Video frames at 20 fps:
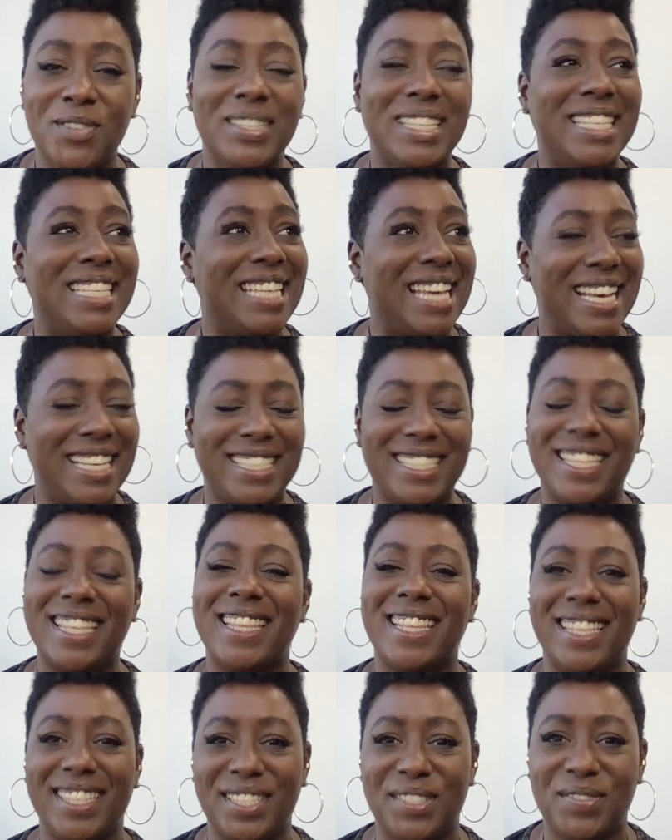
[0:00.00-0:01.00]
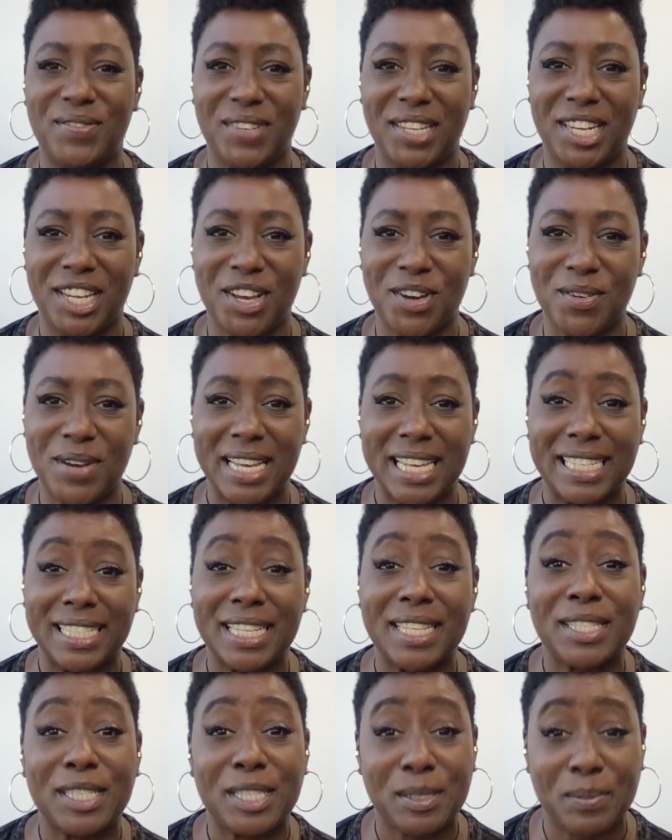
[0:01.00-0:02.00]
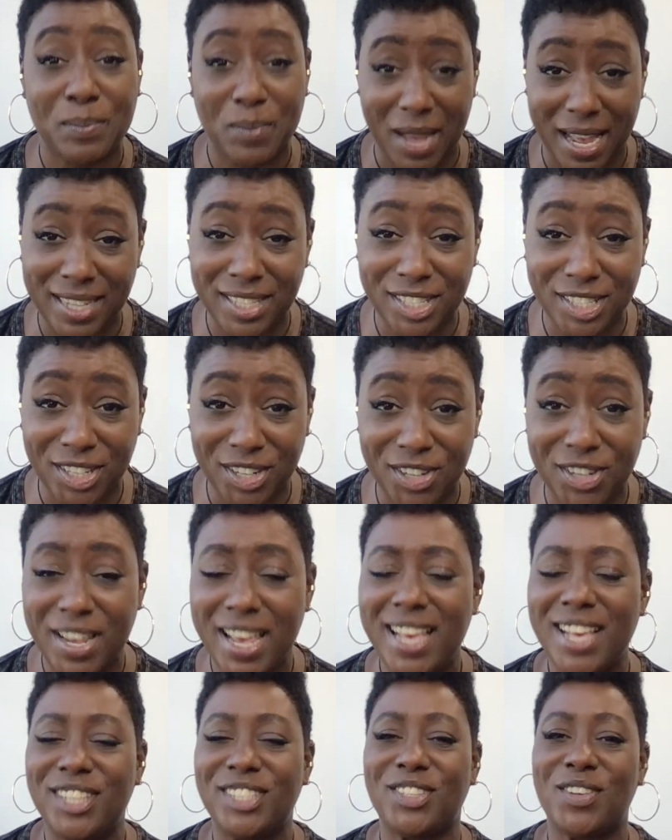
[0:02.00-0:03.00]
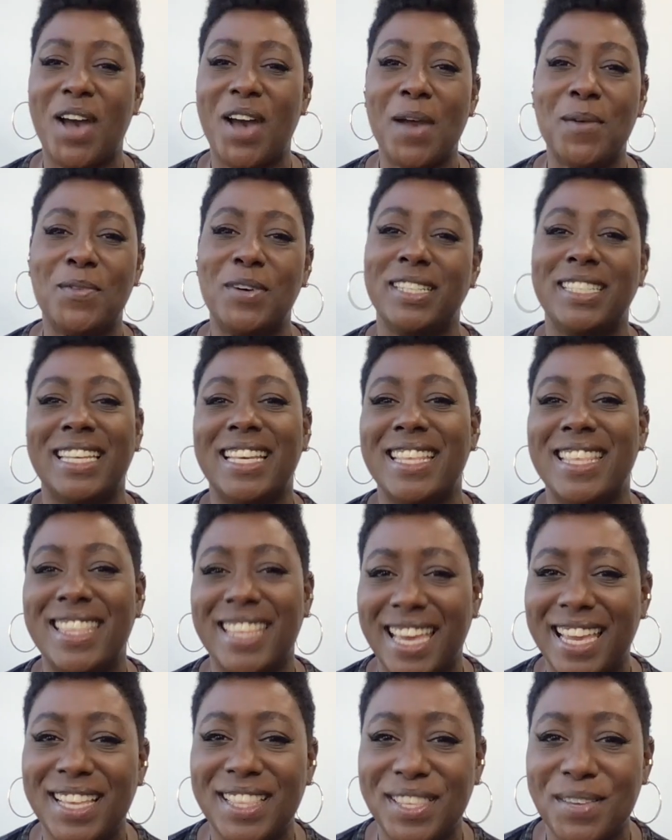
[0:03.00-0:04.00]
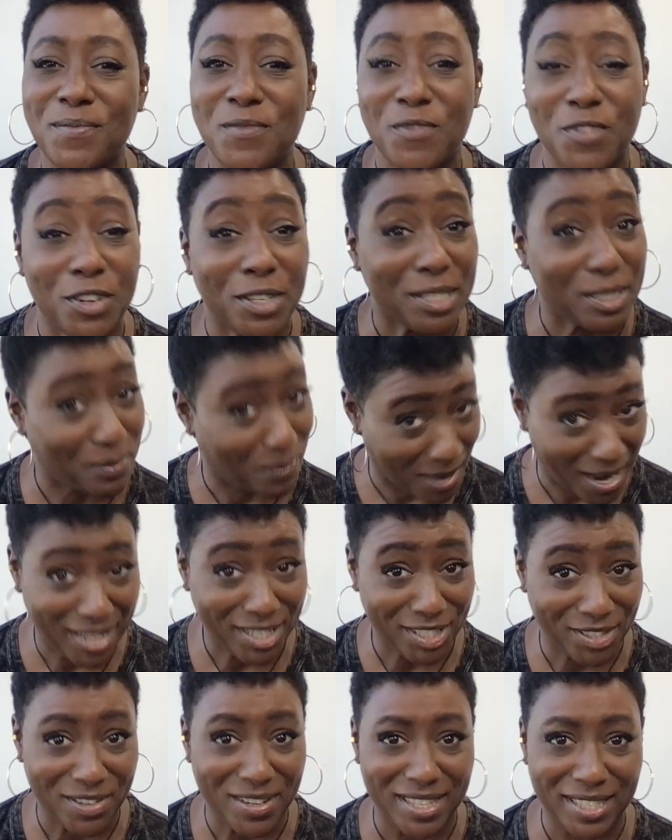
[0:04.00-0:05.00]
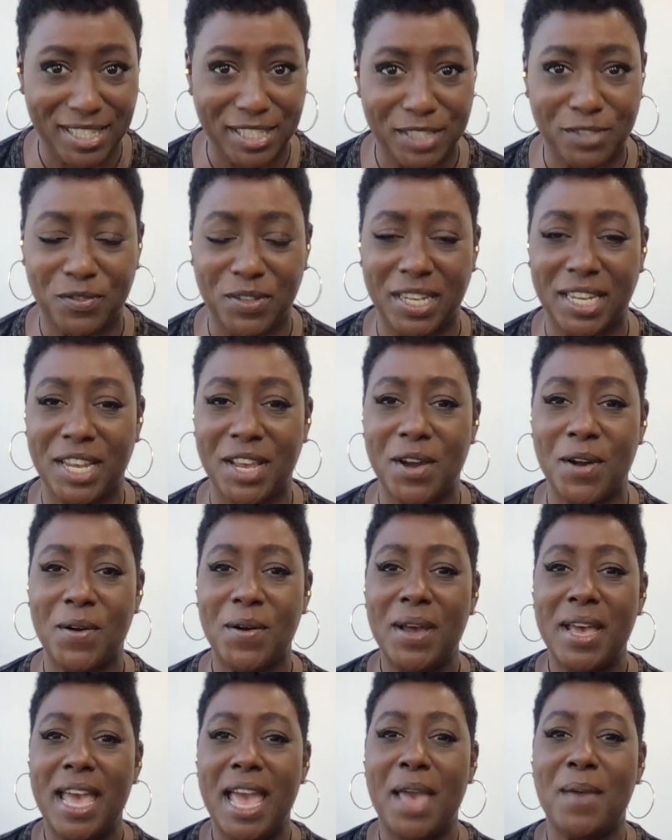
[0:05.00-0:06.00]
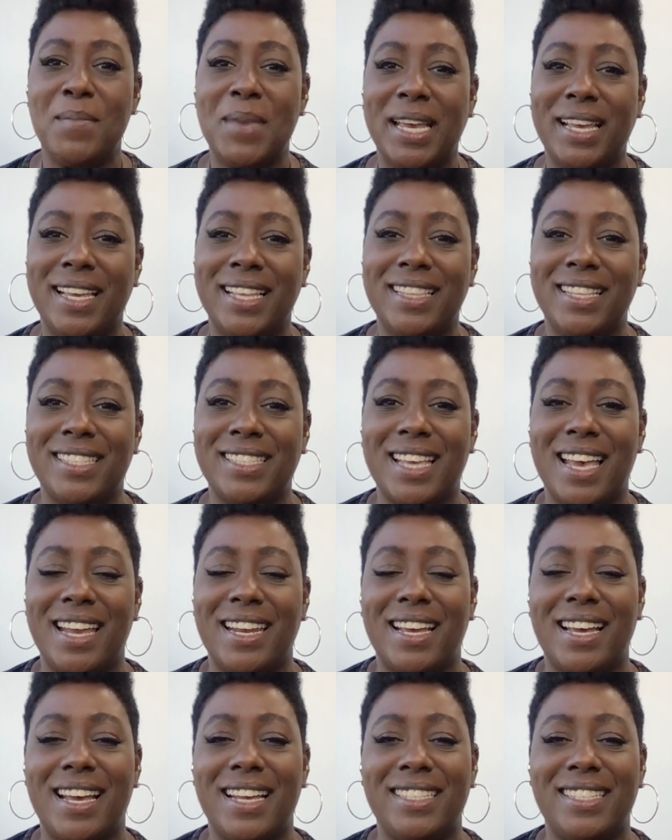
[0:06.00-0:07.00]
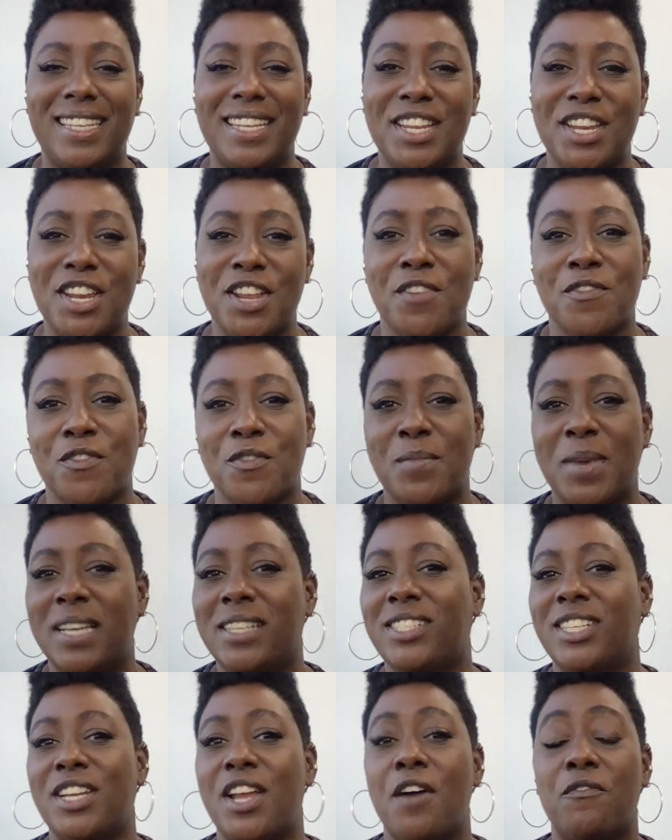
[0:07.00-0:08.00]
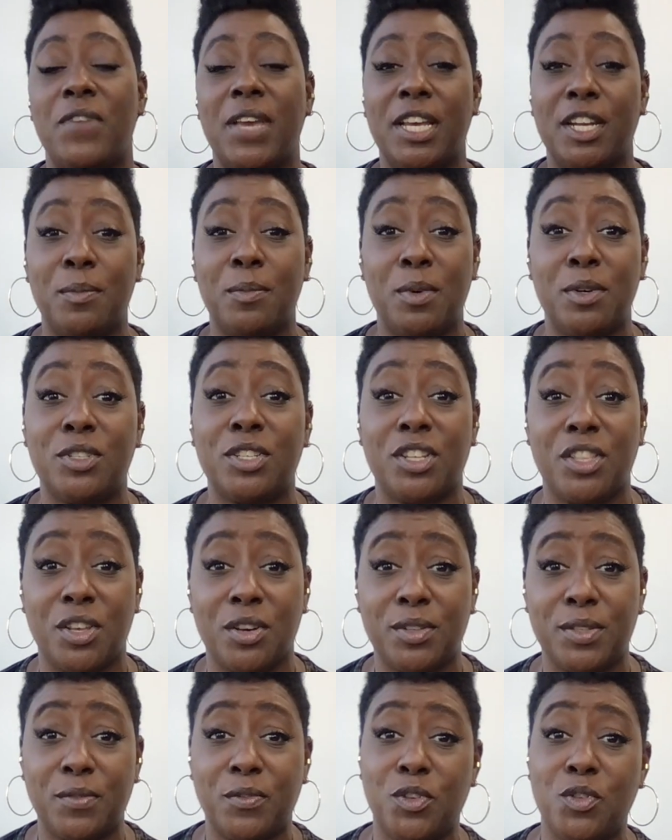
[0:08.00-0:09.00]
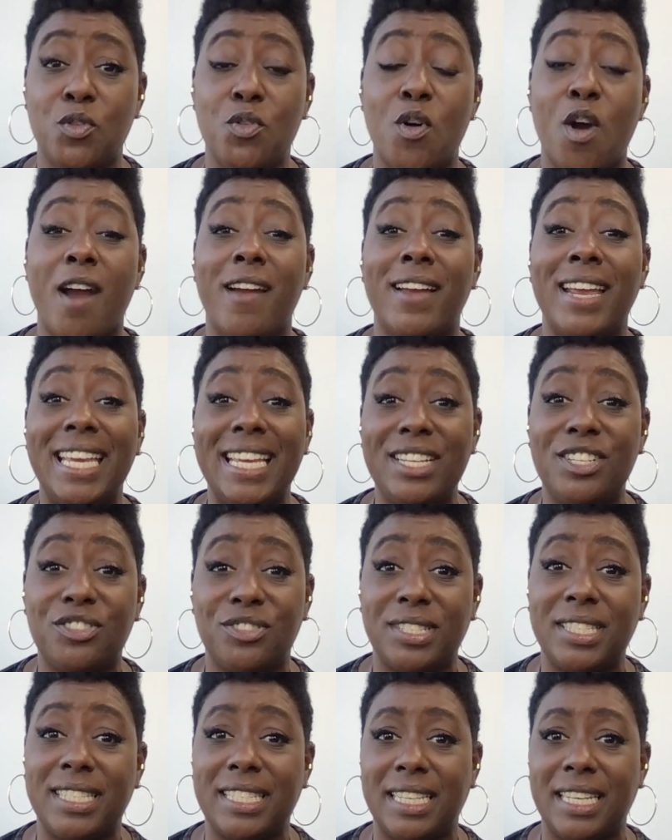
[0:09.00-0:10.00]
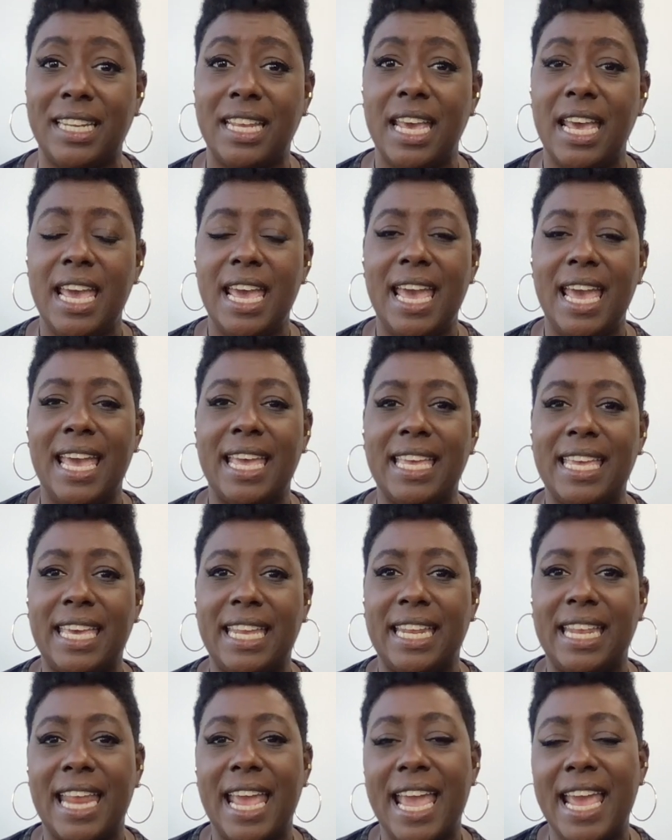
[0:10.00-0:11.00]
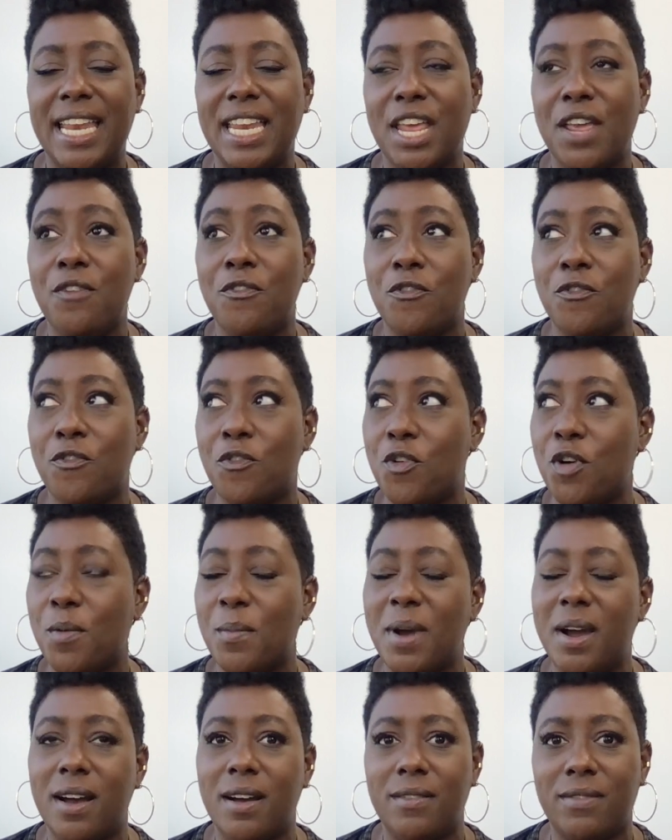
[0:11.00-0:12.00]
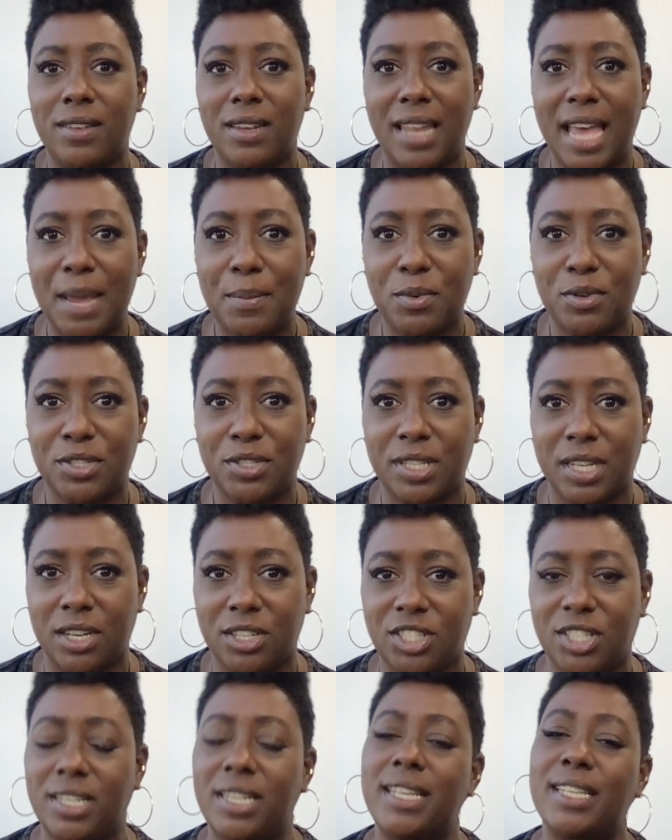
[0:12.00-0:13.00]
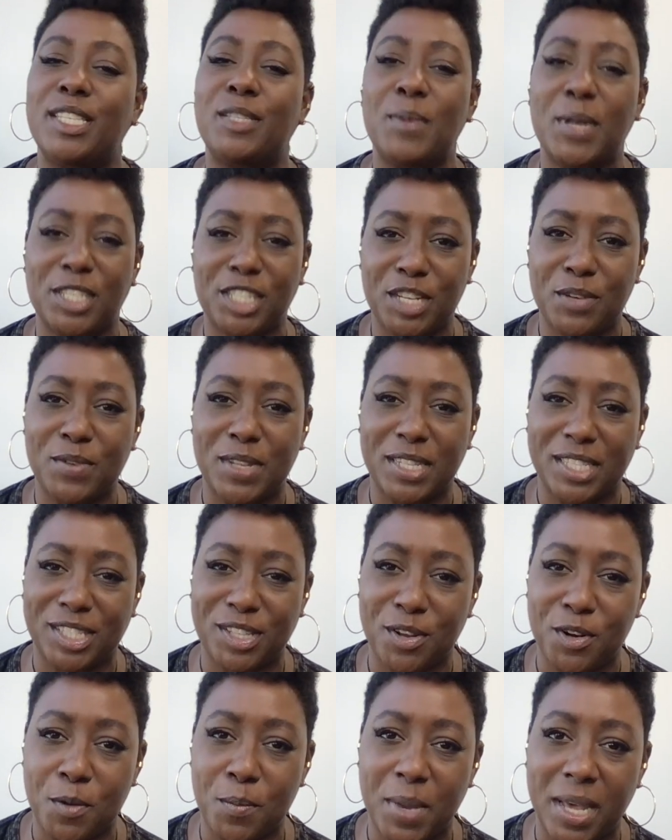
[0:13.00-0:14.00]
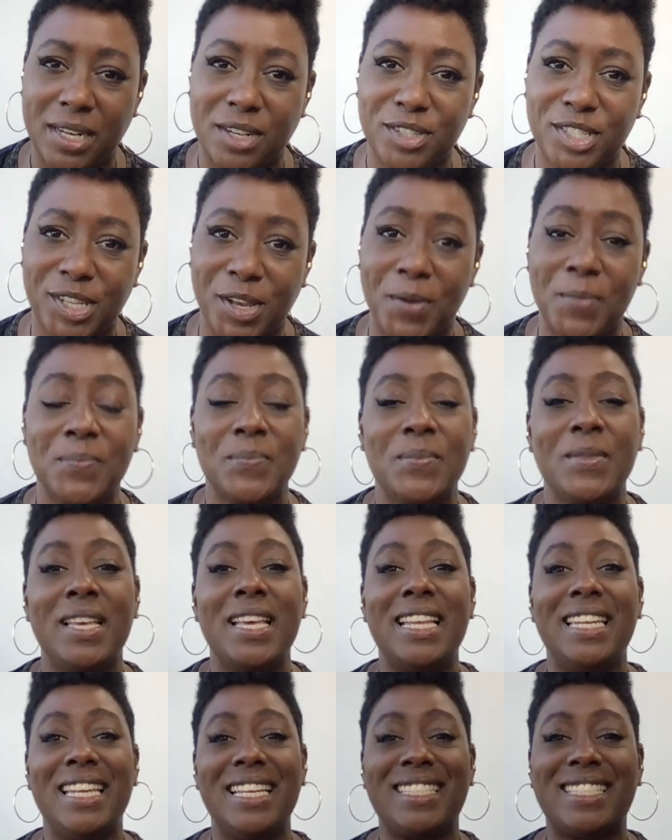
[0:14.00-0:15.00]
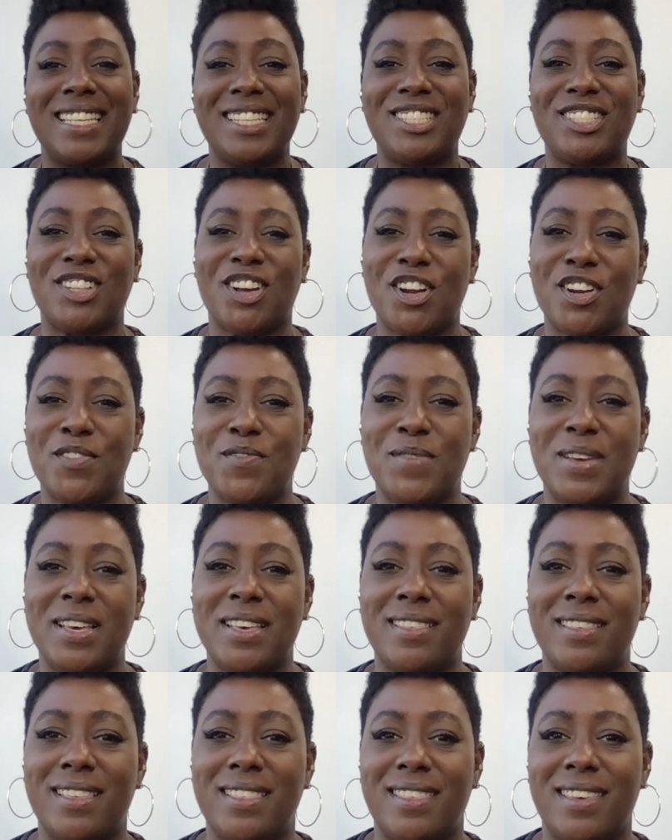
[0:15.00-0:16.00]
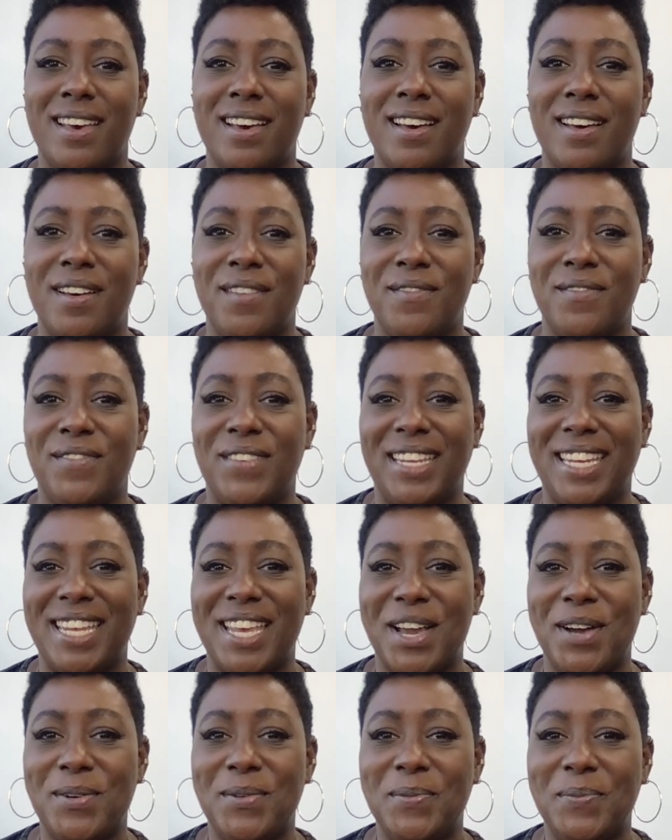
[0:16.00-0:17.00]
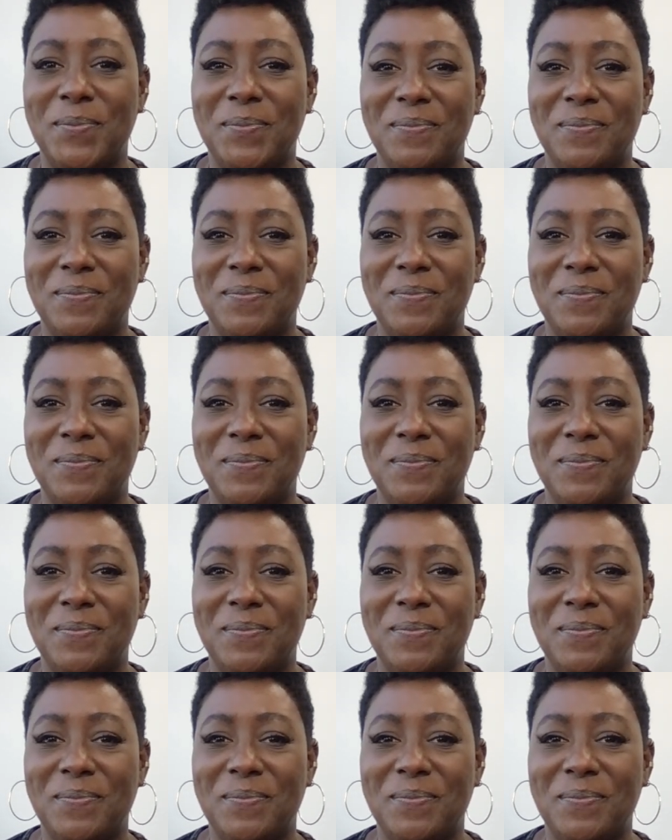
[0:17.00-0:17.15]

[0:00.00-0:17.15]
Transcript: Yes, this video is sponsored, so I want to thank them for sponsoring this video and making this kind of content and information available to those of you who are interested in getting any form of liposuction, especially with Sono Bello. So let's get started with the video.